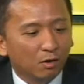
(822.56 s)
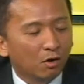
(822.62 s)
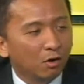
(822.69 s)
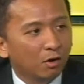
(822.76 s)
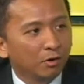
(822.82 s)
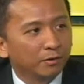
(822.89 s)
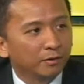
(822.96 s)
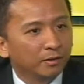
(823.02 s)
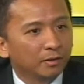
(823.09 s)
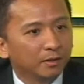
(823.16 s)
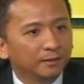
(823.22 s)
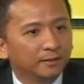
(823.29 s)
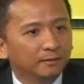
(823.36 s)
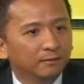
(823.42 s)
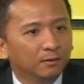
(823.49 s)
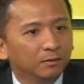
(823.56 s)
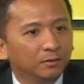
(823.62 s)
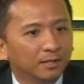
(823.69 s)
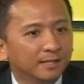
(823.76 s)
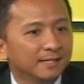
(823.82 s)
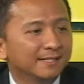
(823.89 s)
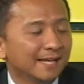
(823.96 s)
on
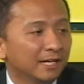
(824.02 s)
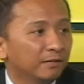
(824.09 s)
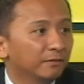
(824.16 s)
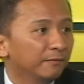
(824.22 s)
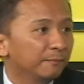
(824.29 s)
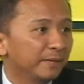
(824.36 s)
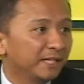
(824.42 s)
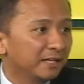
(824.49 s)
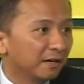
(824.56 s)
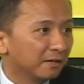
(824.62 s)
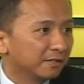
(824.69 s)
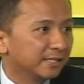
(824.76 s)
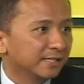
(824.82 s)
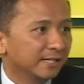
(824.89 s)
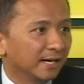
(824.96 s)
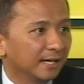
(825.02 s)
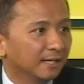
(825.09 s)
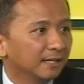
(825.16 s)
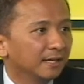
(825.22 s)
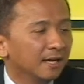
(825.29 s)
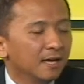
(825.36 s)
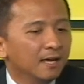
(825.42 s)
the design of the
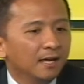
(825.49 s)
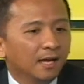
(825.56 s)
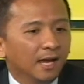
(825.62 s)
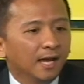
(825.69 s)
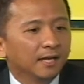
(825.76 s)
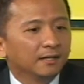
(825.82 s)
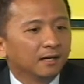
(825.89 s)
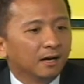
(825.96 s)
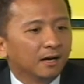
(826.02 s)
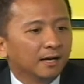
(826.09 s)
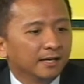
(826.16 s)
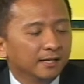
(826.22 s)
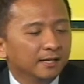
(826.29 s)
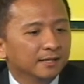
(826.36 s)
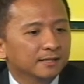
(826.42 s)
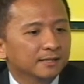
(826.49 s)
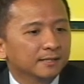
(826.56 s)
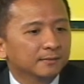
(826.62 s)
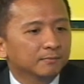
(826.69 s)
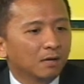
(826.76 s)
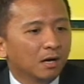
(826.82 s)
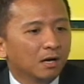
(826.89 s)
PDRCI, and it
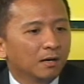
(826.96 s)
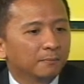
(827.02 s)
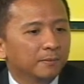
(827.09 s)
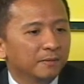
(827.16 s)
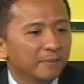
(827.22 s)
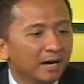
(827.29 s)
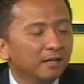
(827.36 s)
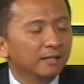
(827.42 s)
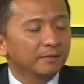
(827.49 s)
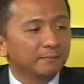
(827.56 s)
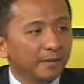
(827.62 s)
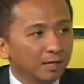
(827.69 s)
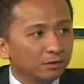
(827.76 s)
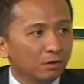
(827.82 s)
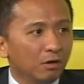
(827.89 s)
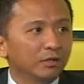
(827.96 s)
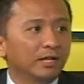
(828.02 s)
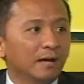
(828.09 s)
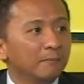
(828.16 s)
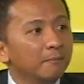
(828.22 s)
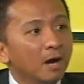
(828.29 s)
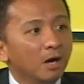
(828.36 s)
is primarily based on
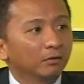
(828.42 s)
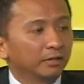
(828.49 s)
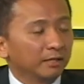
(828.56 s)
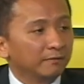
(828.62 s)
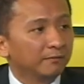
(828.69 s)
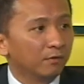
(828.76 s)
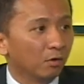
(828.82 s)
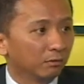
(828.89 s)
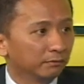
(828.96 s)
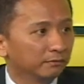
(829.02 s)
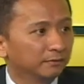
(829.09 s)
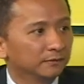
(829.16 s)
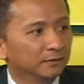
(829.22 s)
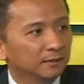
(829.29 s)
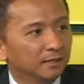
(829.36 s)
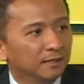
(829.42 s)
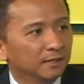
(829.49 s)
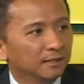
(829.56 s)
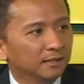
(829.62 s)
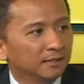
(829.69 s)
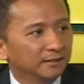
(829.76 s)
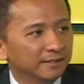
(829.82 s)
the amount involved.
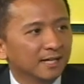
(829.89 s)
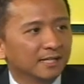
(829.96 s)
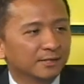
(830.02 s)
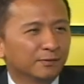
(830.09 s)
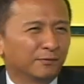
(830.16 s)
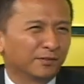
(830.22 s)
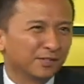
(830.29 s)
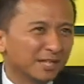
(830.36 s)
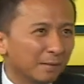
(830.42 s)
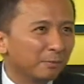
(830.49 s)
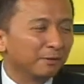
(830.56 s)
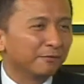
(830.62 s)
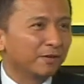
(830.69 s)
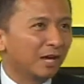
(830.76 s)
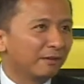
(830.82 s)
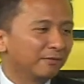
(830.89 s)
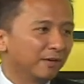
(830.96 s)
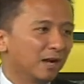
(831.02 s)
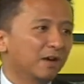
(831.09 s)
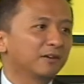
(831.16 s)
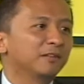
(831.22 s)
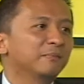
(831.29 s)
Yeah. So, for example, if you have a
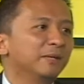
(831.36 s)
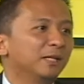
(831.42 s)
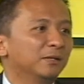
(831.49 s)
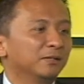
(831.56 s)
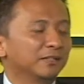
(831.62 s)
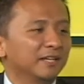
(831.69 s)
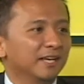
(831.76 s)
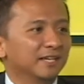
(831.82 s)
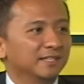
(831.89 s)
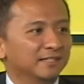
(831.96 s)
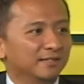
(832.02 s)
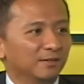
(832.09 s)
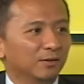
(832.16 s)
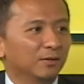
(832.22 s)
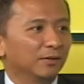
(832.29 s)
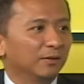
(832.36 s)
100 million case,